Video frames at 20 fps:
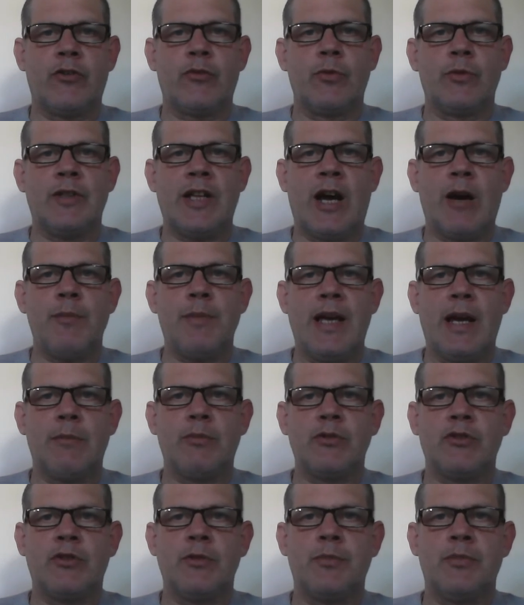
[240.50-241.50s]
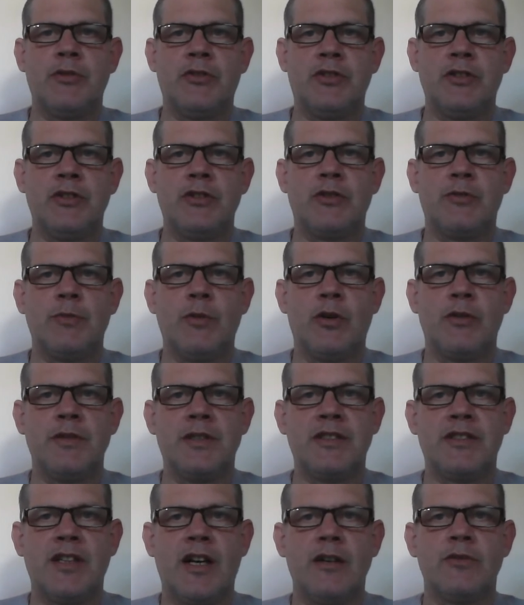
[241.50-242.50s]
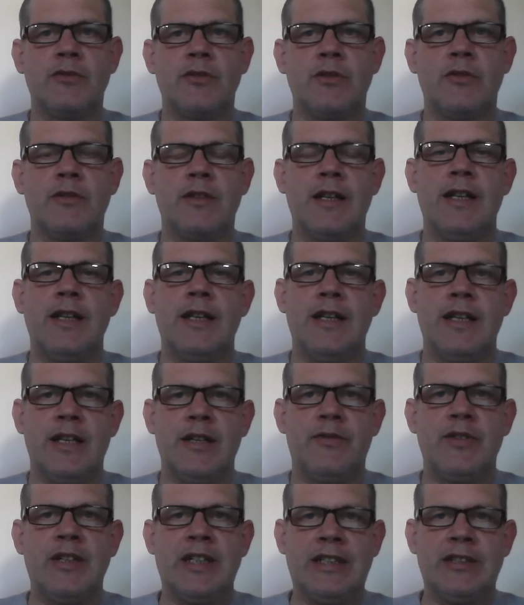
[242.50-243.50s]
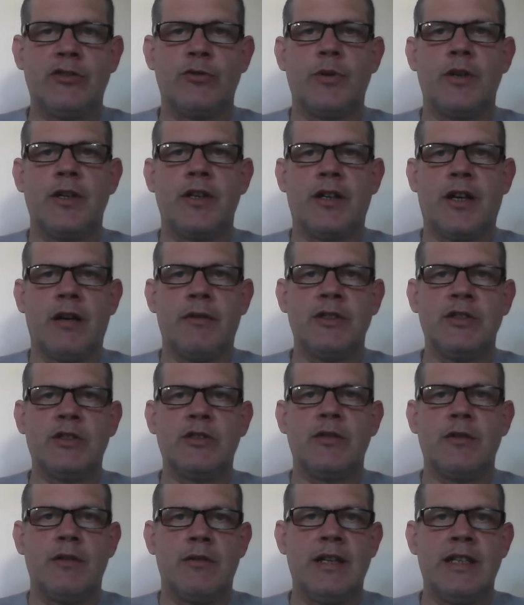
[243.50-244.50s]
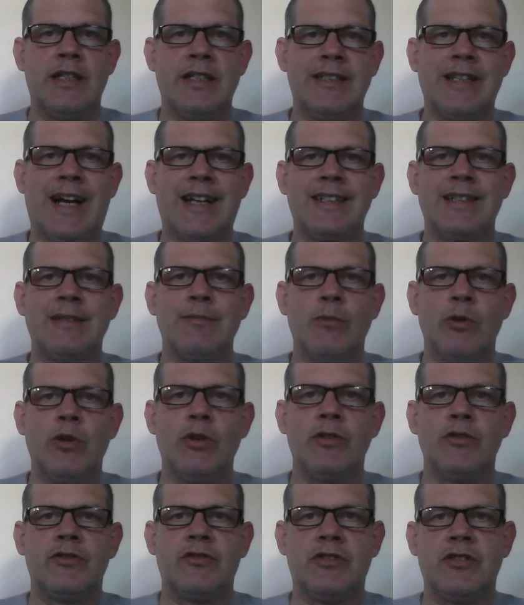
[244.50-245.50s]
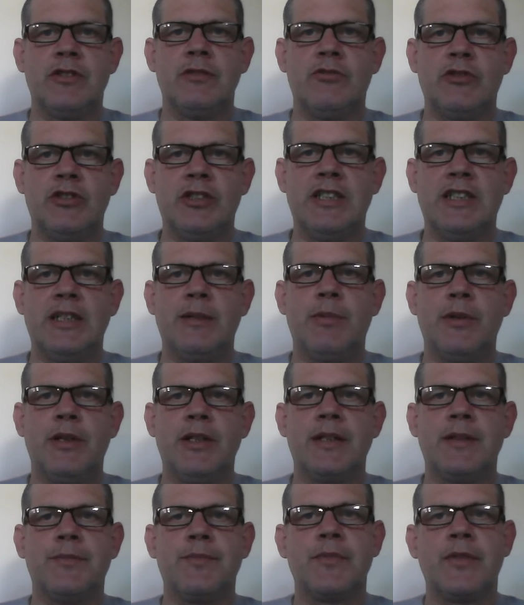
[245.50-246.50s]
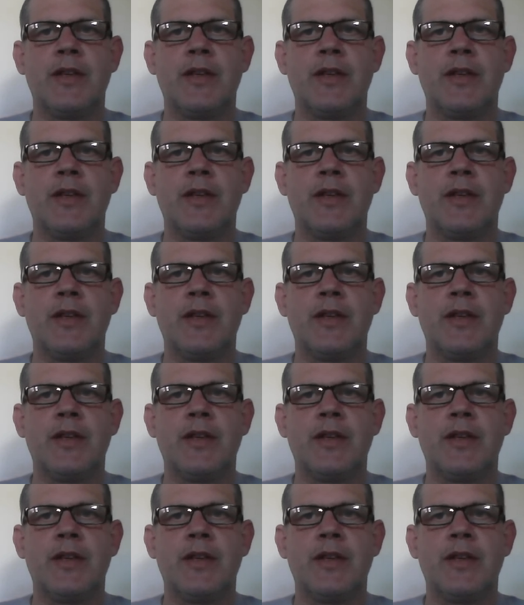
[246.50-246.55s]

will now be able to produce more in total if each worker is adding more to GDP.